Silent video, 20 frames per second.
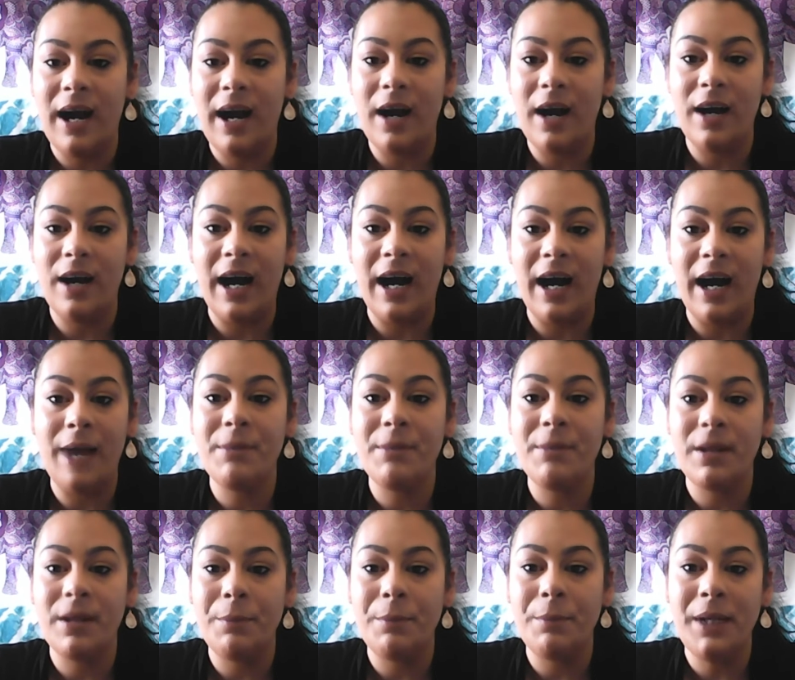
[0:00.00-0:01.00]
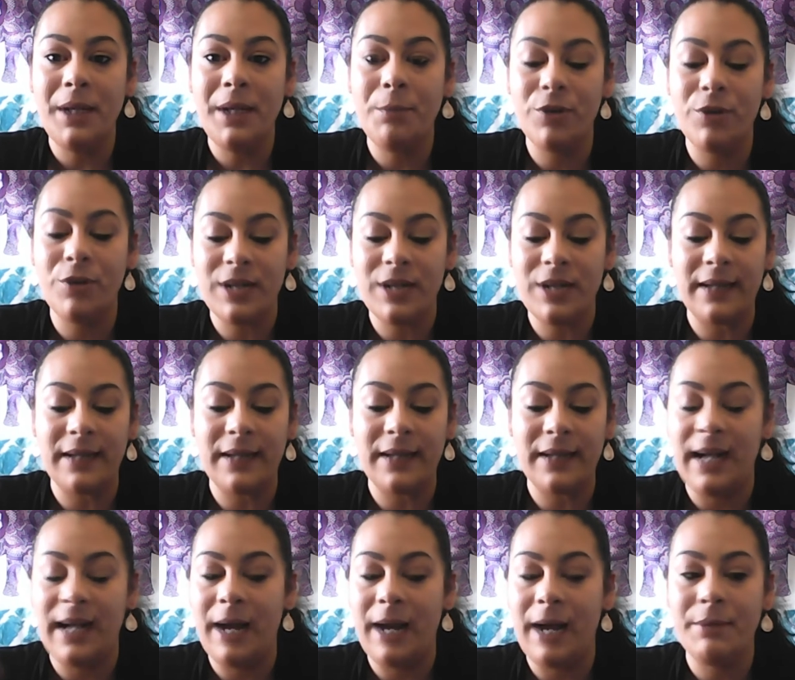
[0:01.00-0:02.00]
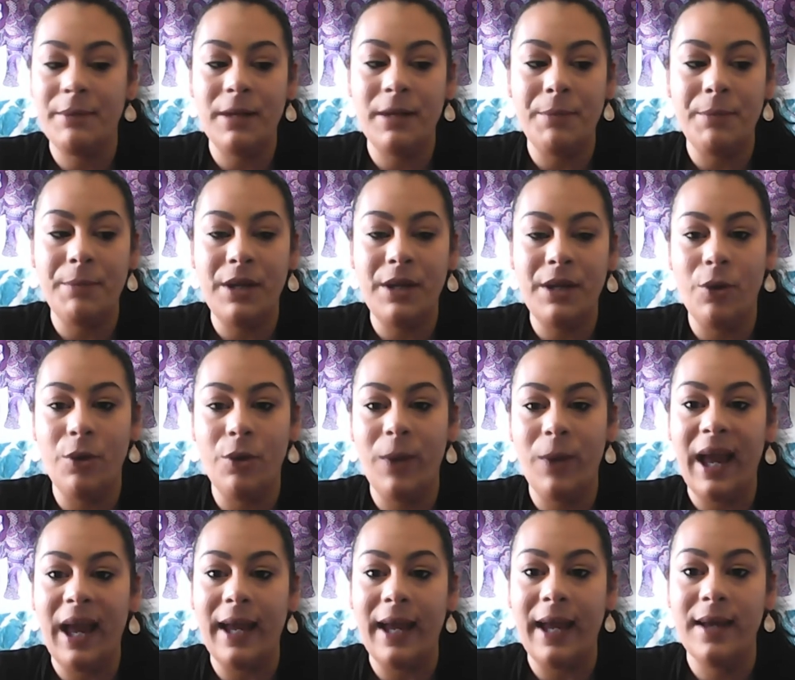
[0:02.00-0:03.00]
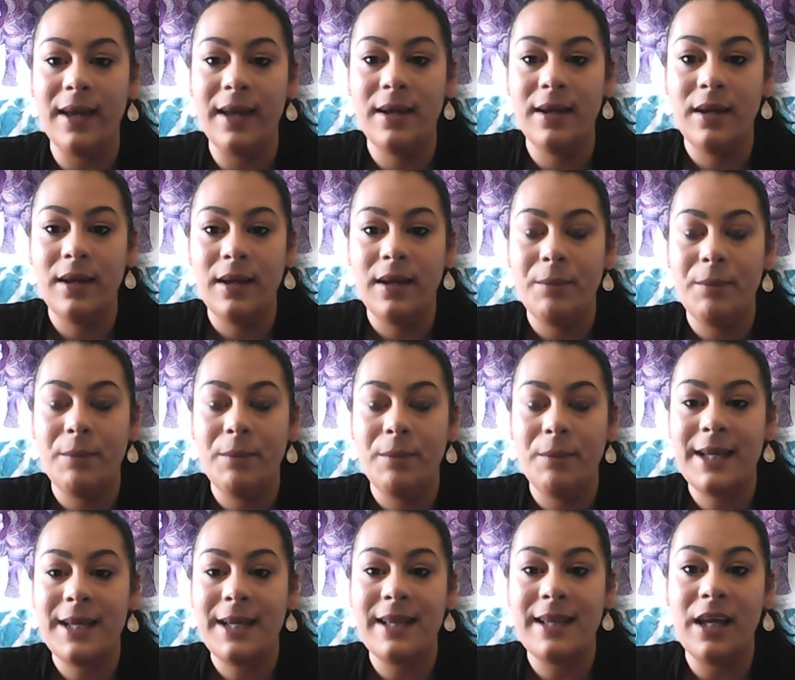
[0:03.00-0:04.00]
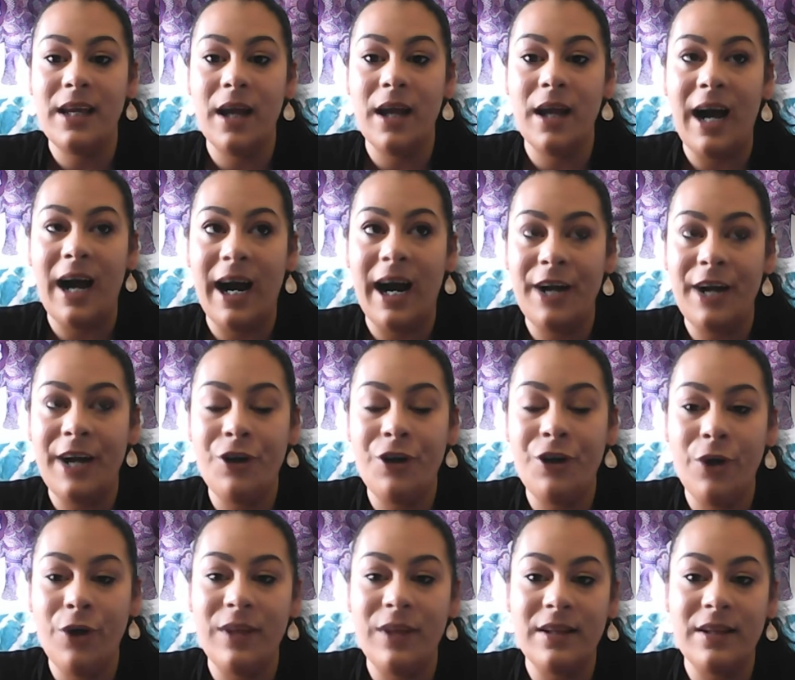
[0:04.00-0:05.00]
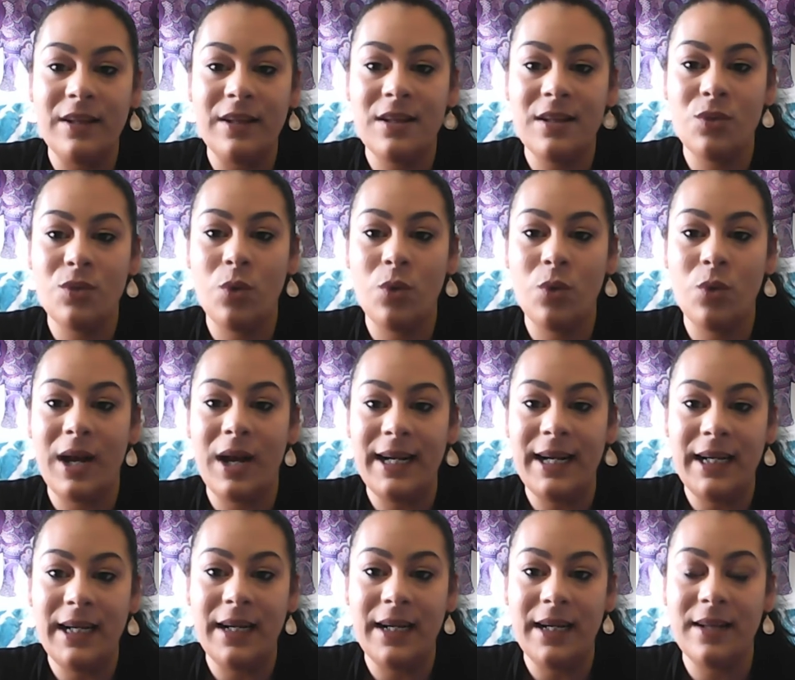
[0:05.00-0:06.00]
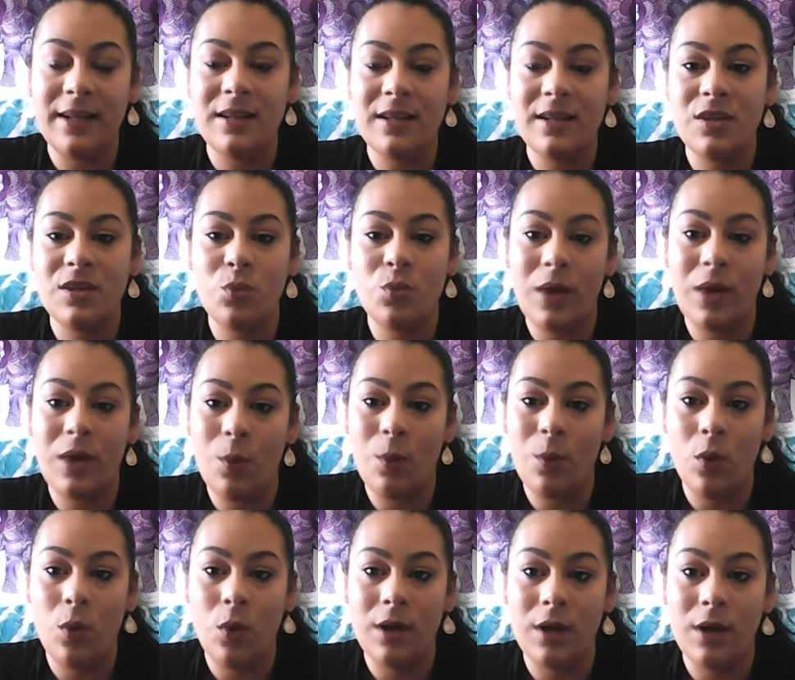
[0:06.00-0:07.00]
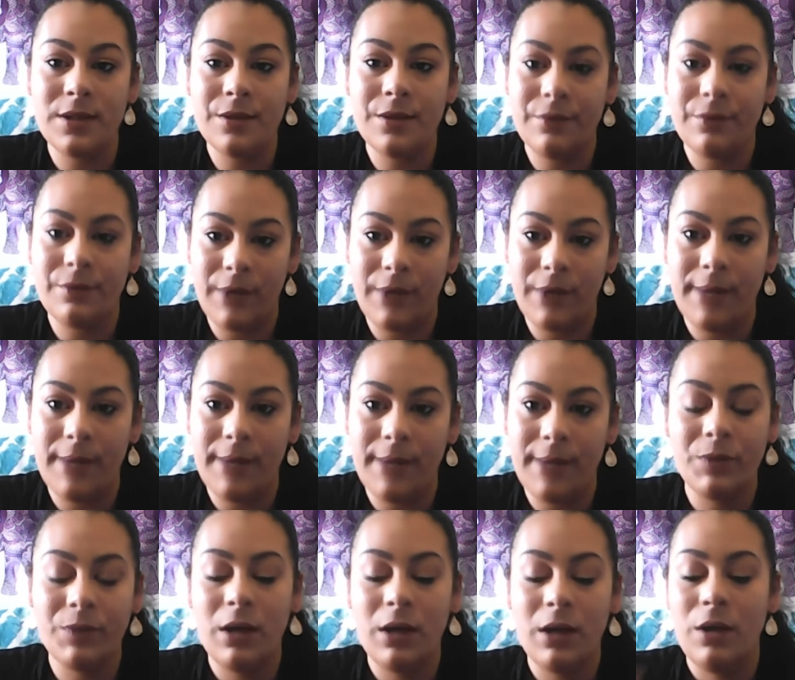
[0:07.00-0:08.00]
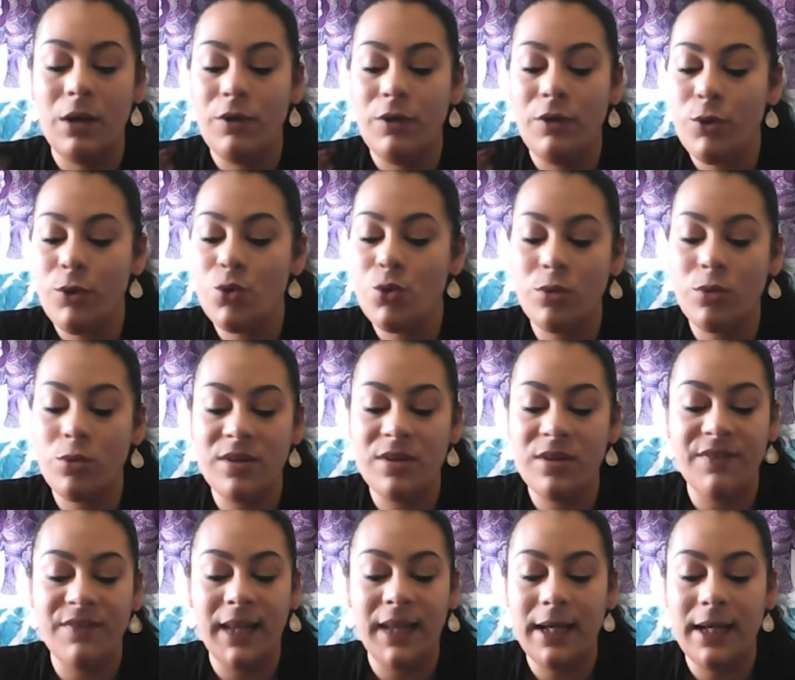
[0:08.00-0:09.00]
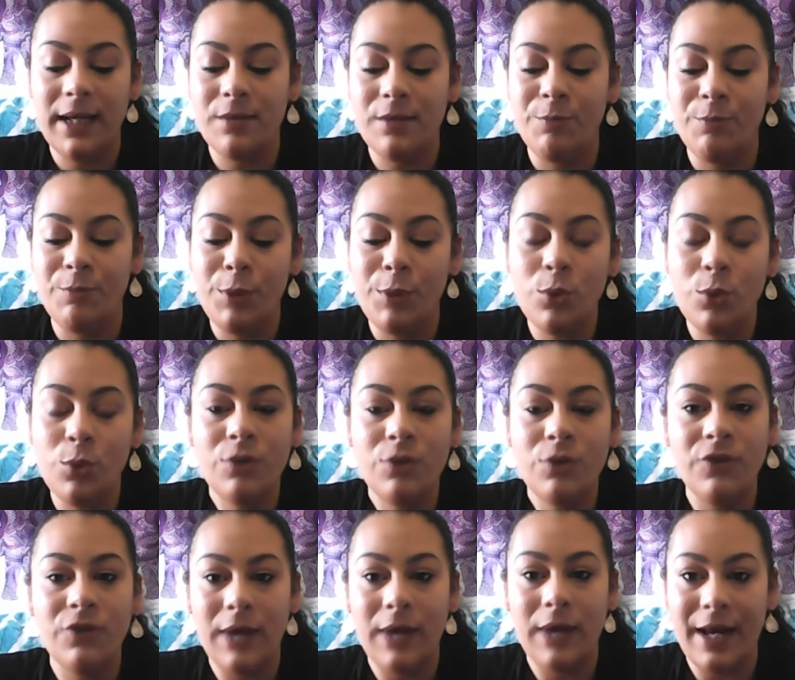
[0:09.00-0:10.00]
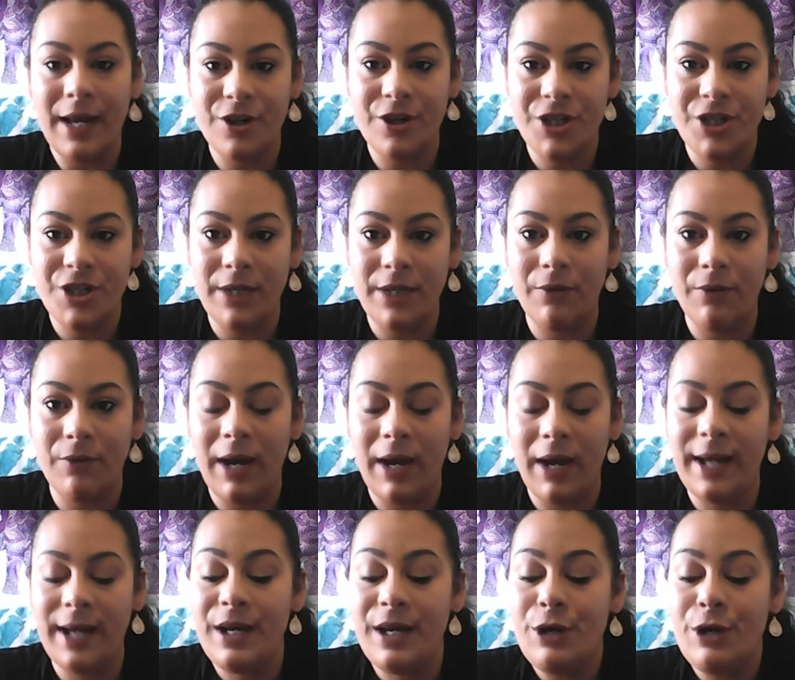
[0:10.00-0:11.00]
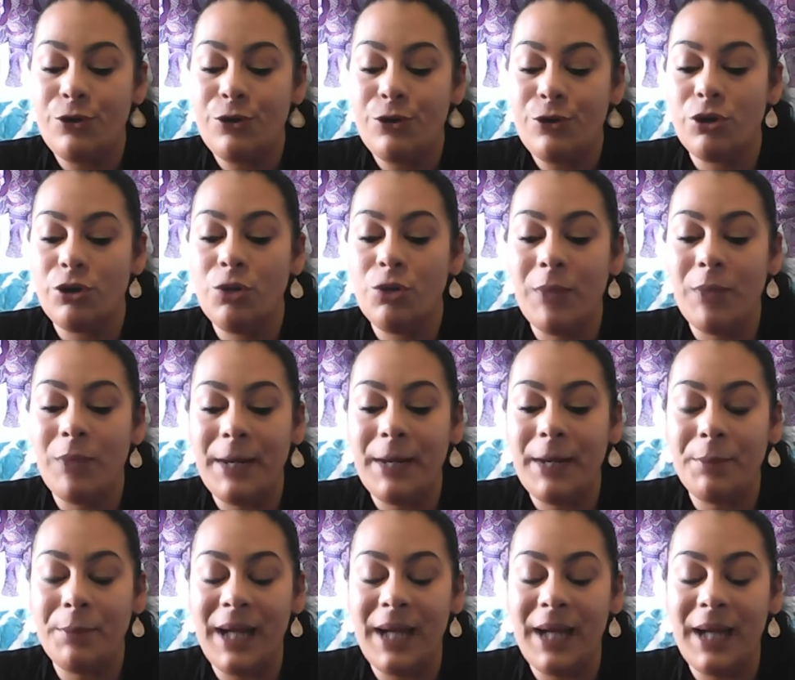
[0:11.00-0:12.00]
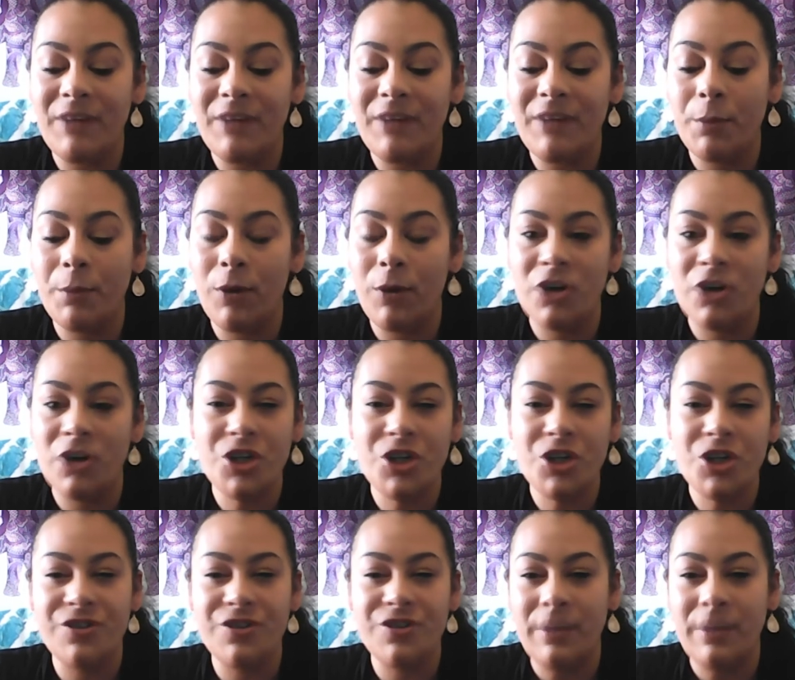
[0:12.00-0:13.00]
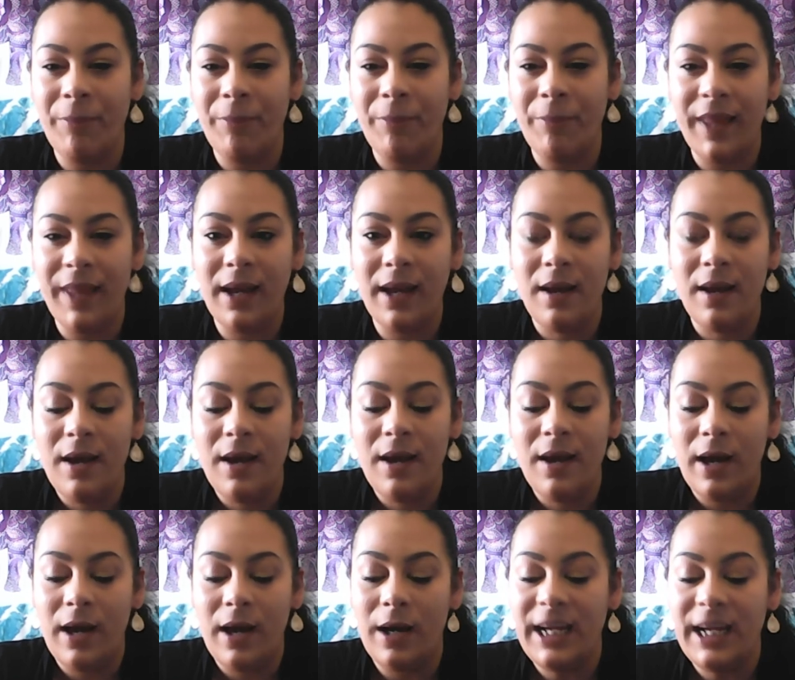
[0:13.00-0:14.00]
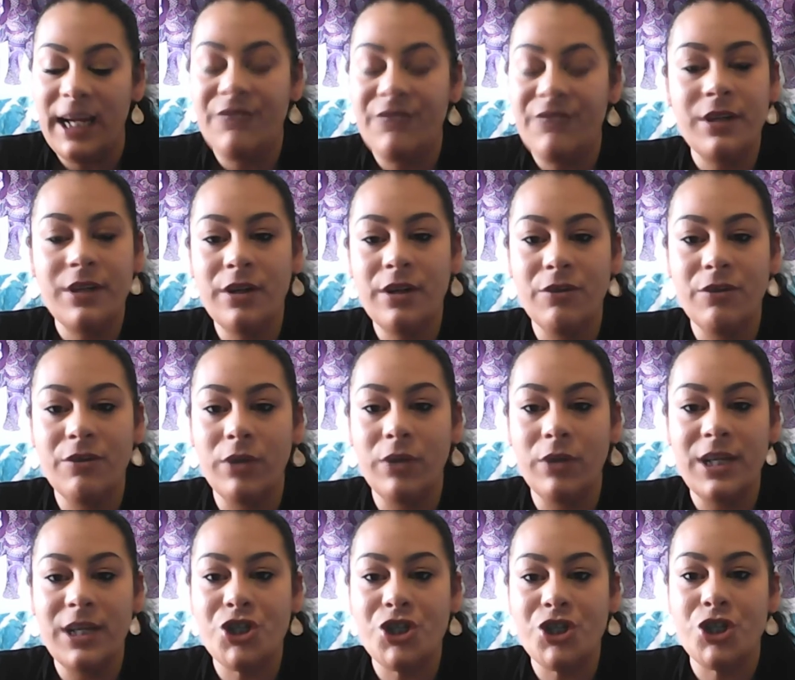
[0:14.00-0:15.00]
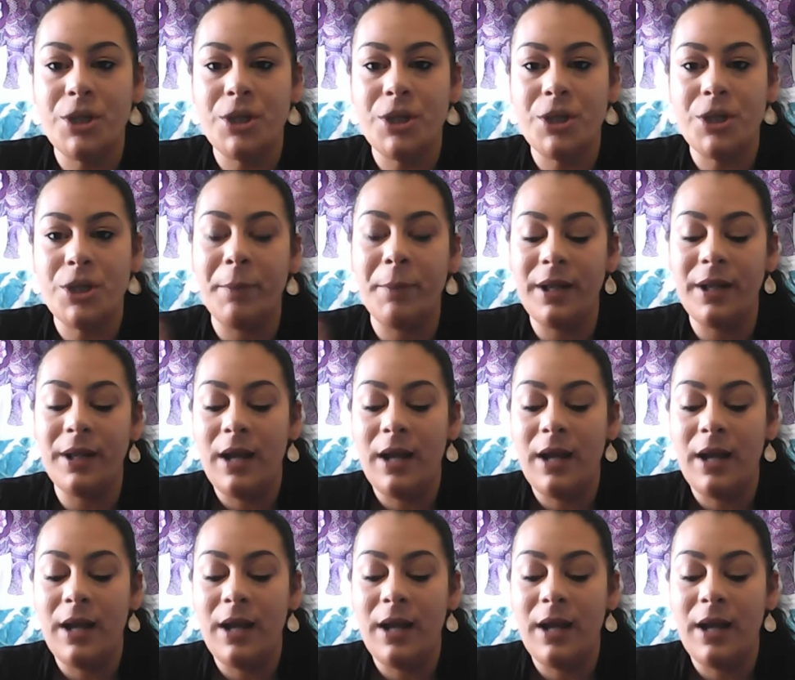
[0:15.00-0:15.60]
I'm going to be protected. I'm going to be okay because I know that this is what I need and this is what I want, right? Those sorts of things. Beautiful energy, okay? So you might be having a project or something, even in a relationship, but